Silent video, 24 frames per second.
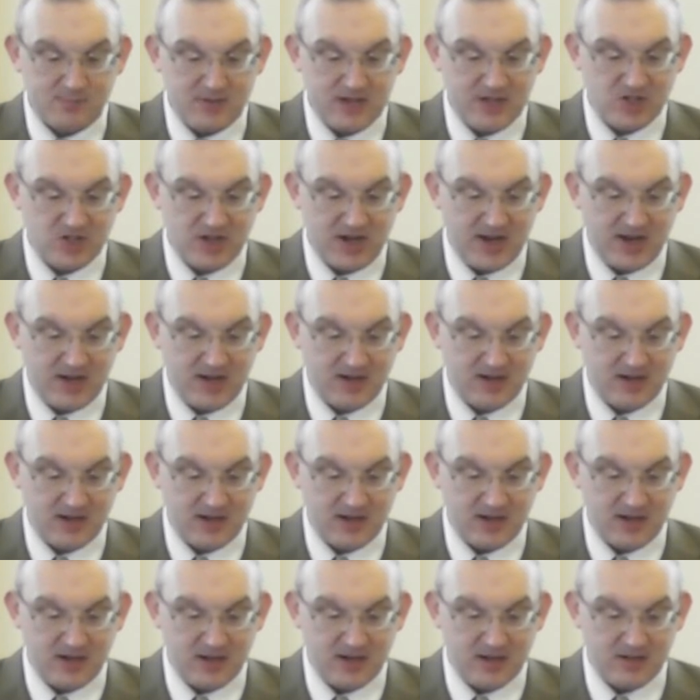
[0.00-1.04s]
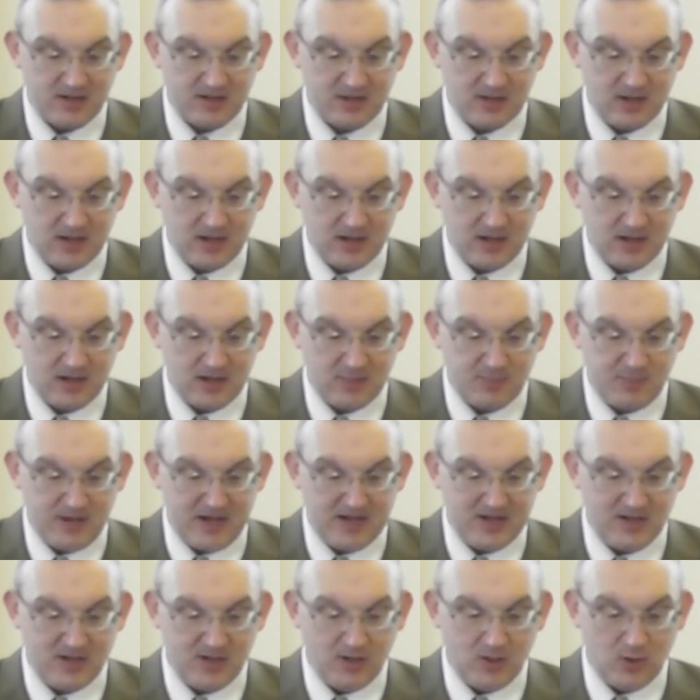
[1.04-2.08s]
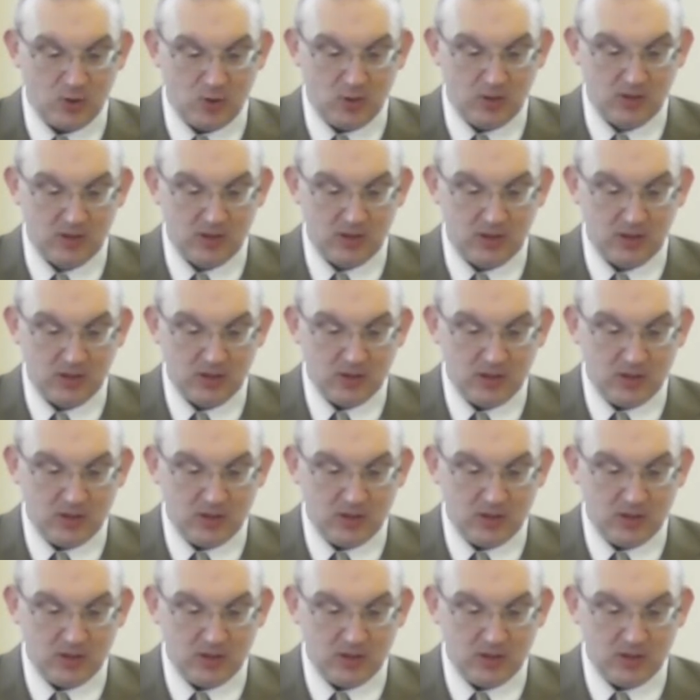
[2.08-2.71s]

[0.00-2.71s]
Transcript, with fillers: Meshach, and Abednego?